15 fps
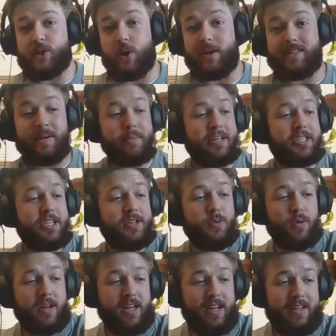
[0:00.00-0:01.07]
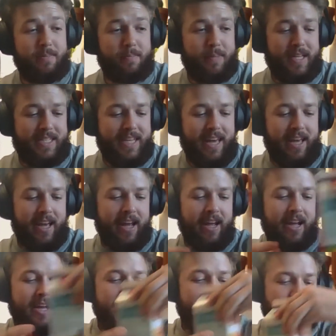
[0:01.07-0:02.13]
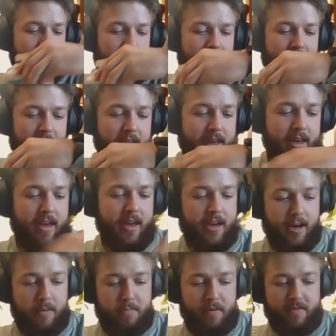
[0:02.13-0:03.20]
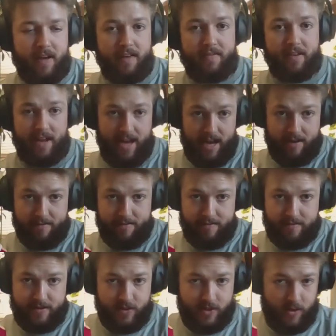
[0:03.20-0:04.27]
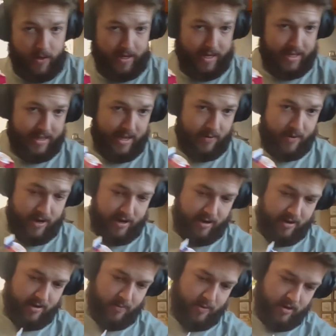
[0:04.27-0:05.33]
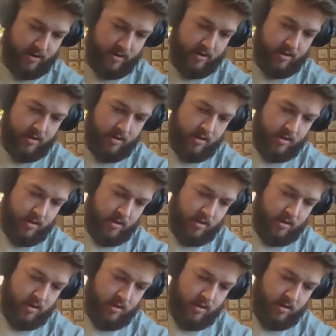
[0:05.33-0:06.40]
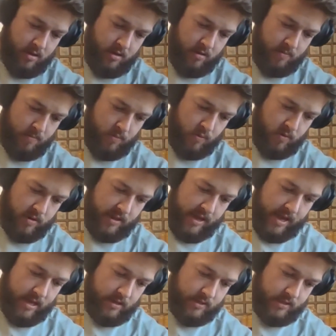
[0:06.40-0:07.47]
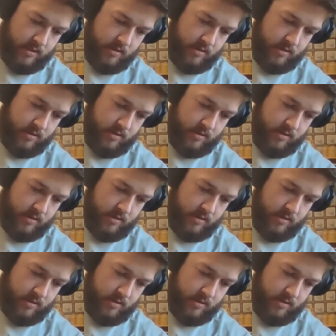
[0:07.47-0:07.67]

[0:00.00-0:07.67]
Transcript: As I mentioned, we're going to be taking a cup of half and half, so I got that right here. We're going to pour that.